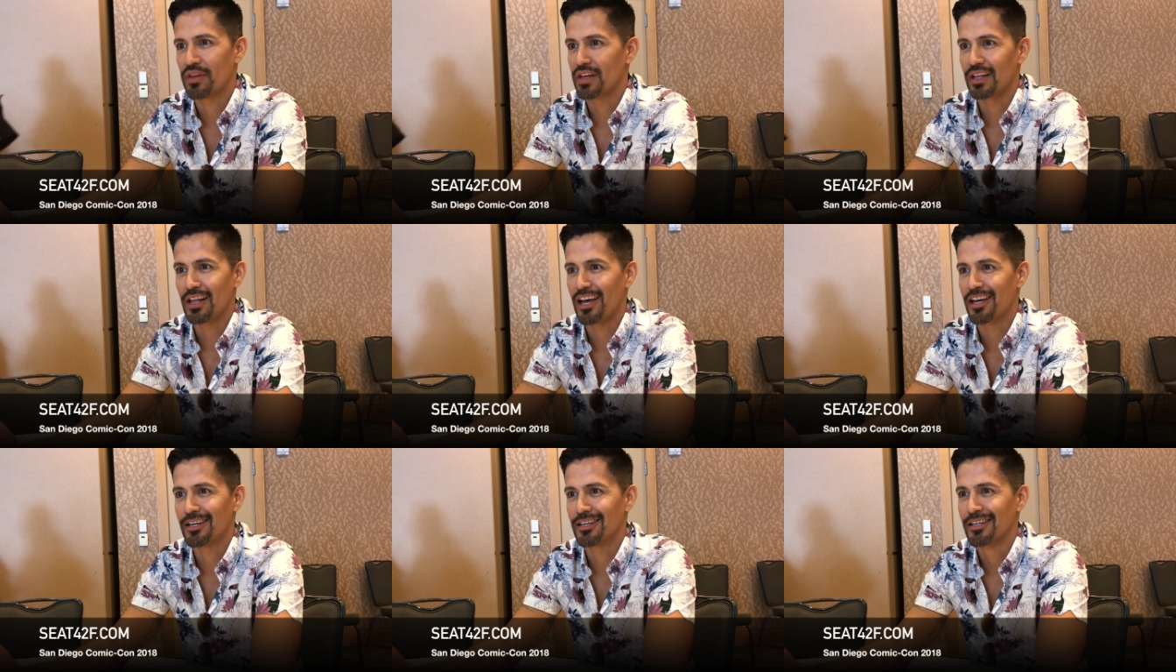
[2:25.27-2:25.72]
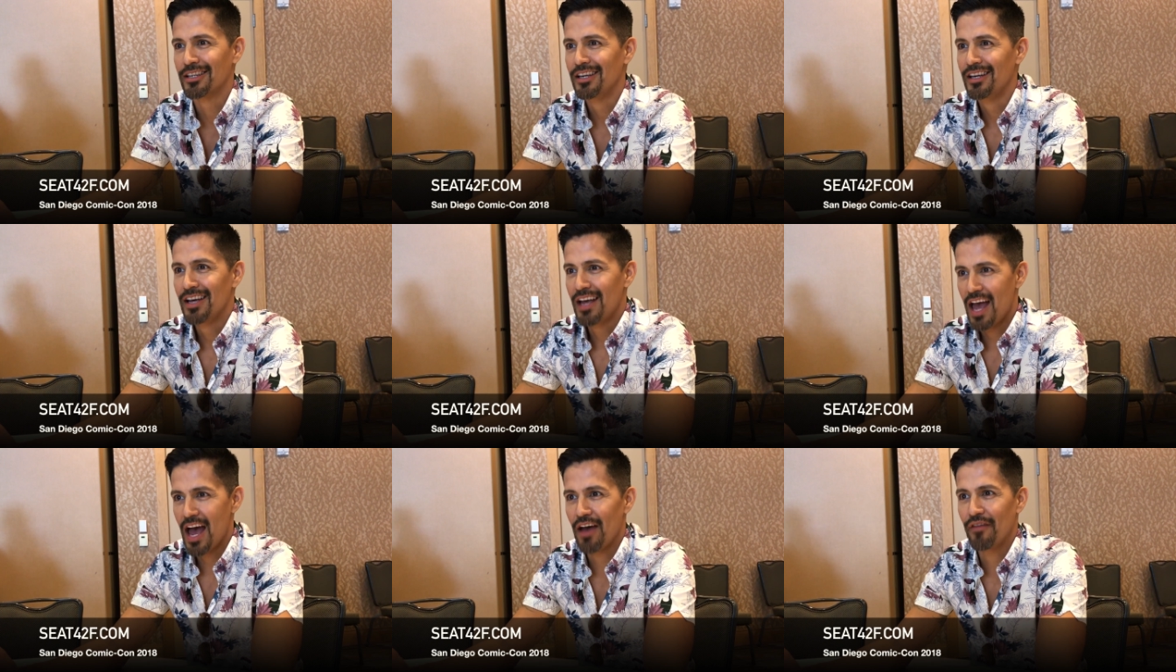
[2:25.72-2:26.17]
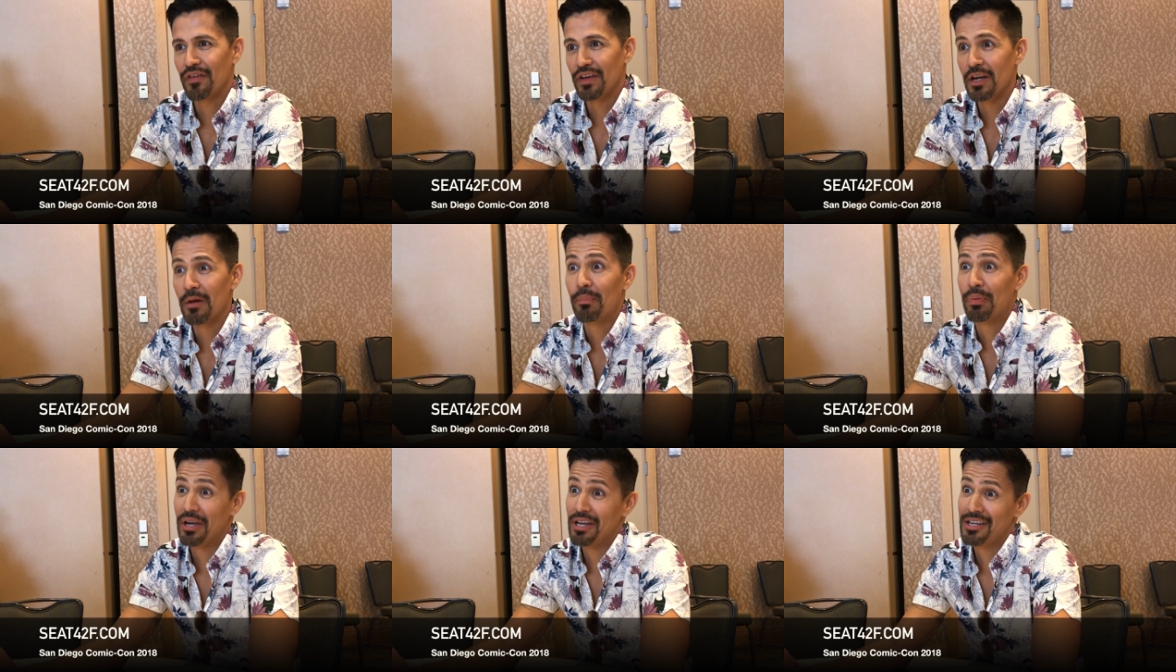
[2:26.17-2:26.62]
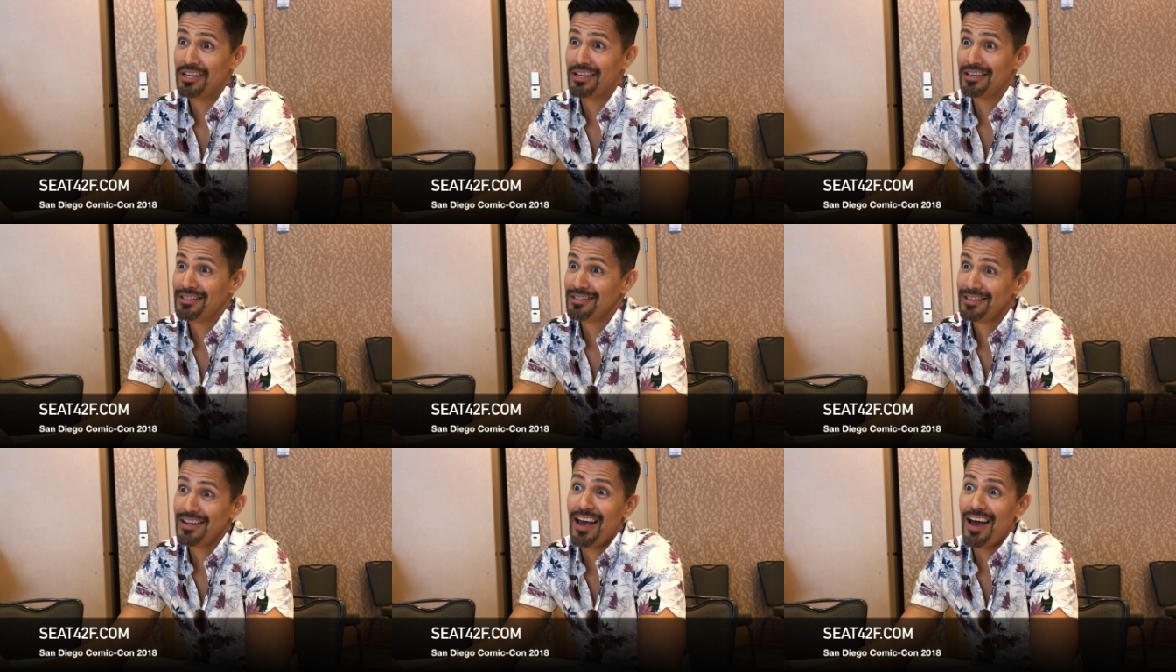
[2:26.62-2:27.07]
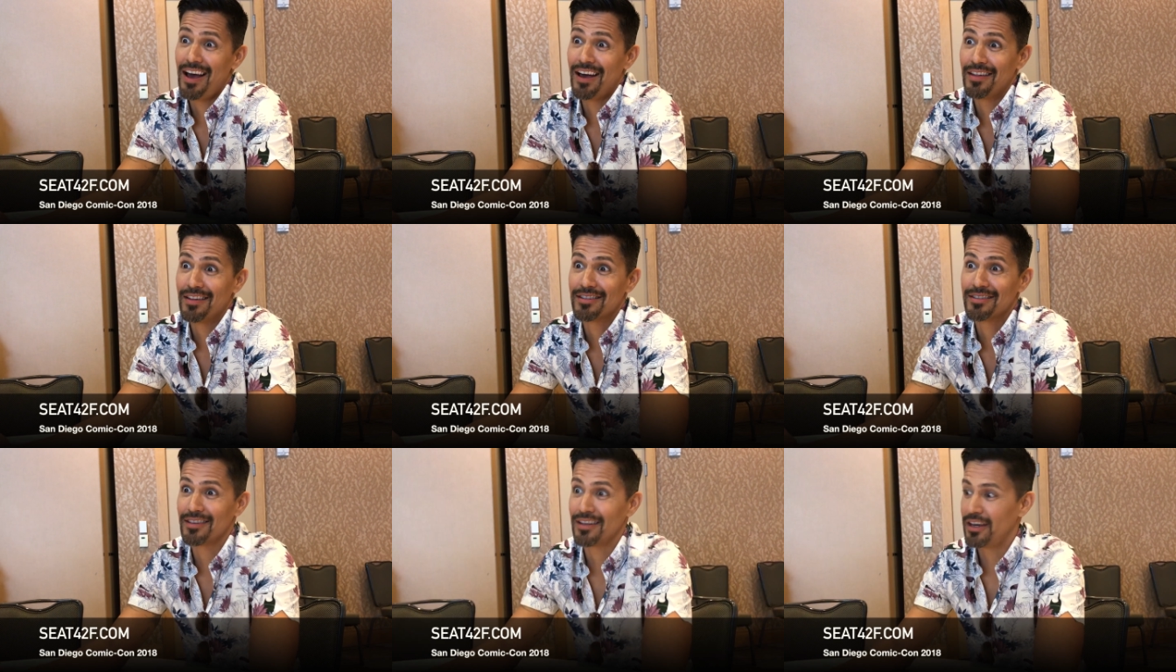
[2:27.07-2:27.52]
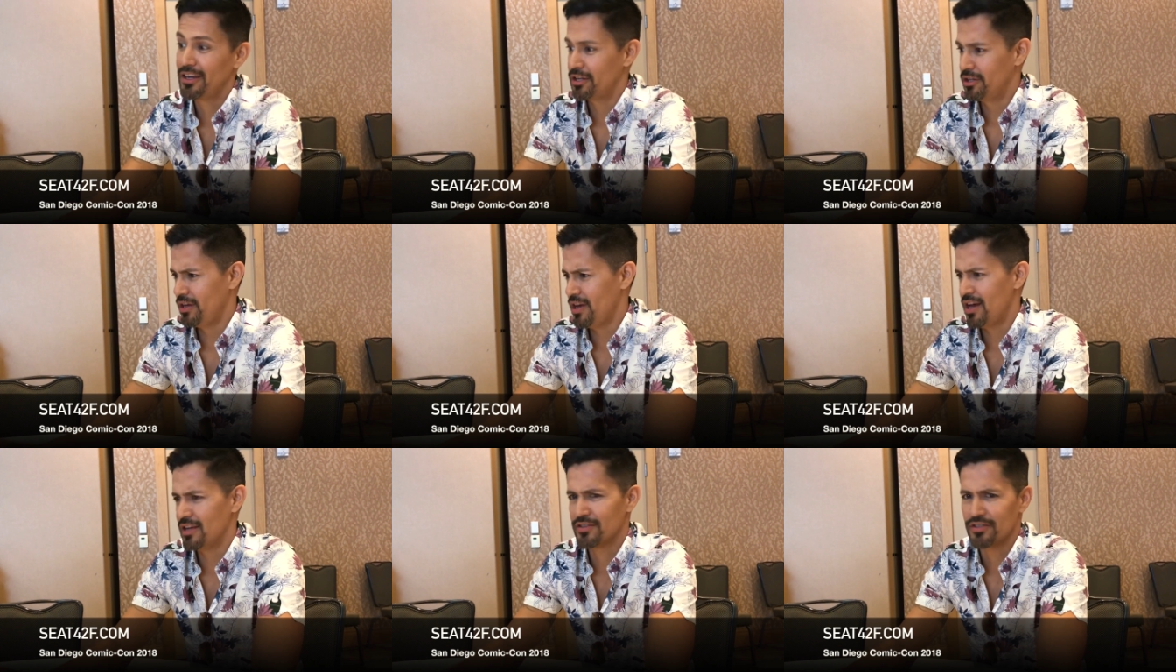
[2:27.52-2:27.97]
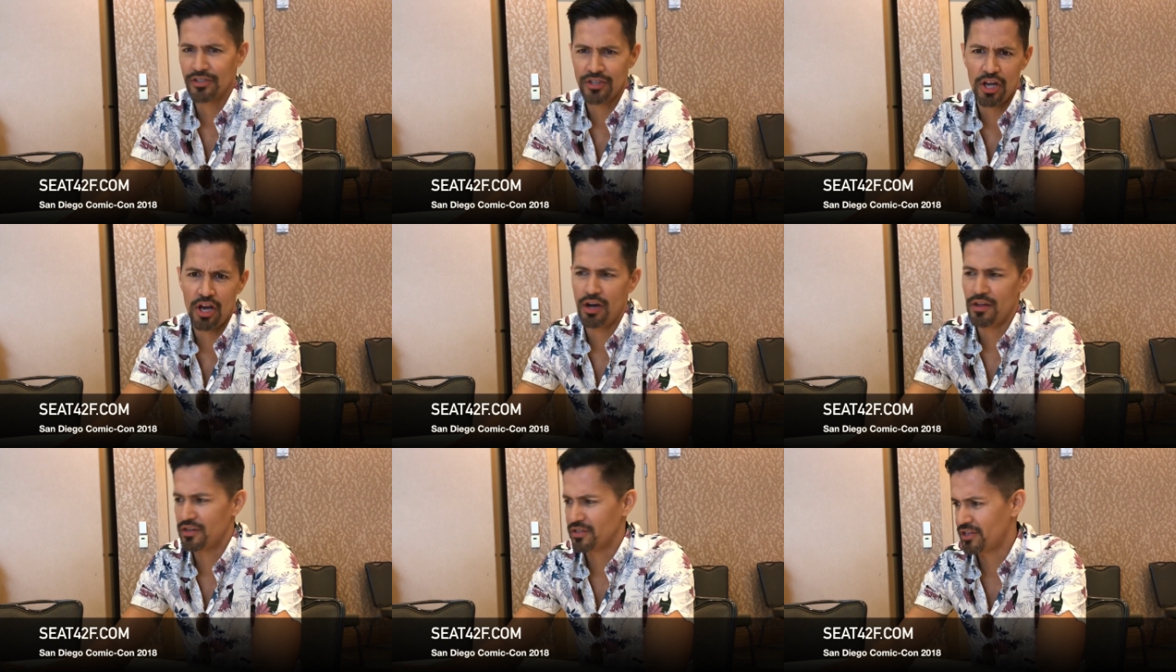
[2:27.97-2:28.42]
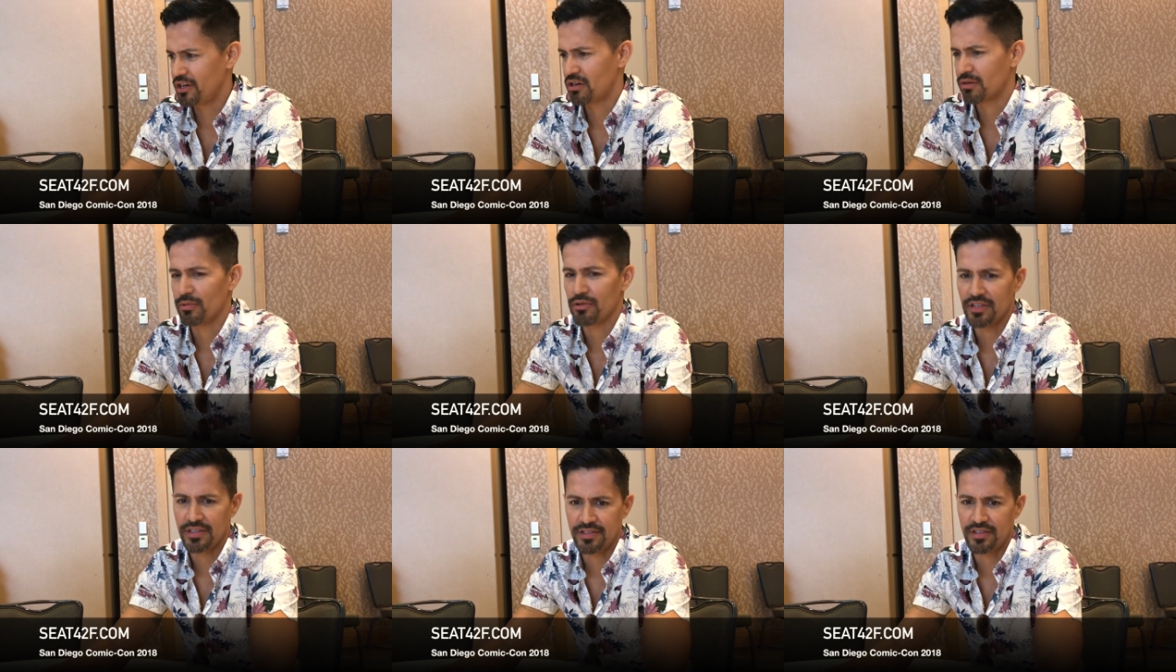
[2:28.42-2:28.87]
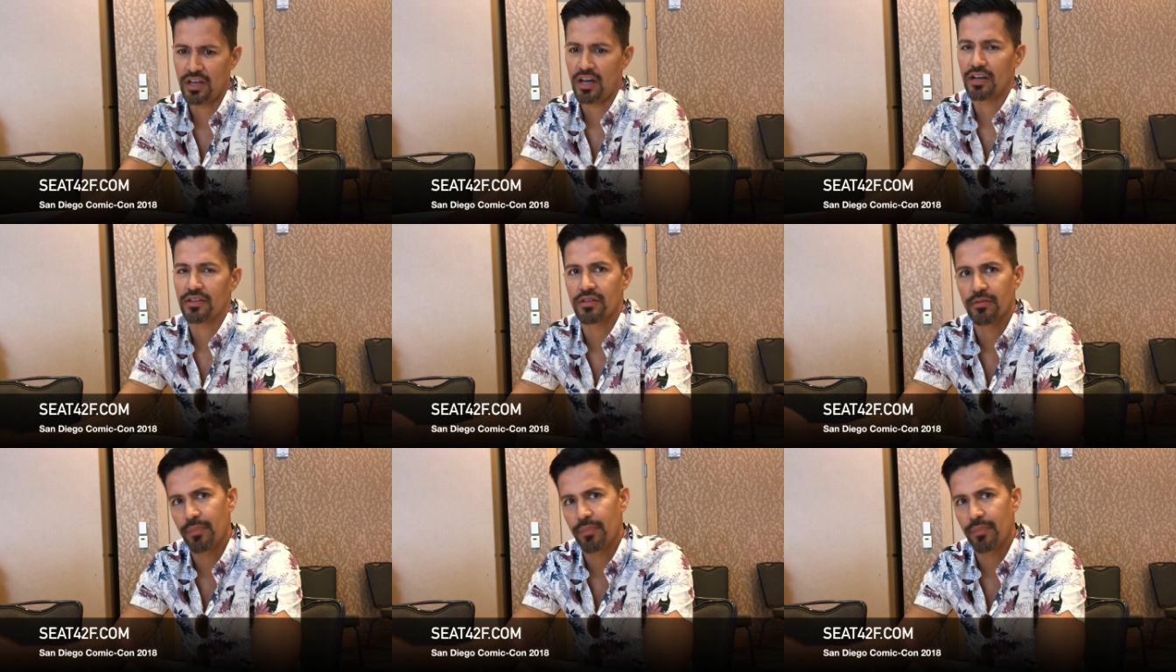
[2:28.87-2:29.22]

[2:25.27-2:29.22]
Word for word: They like having opinions. Yeah, it's like yes, yeah, they're terrible. They suck.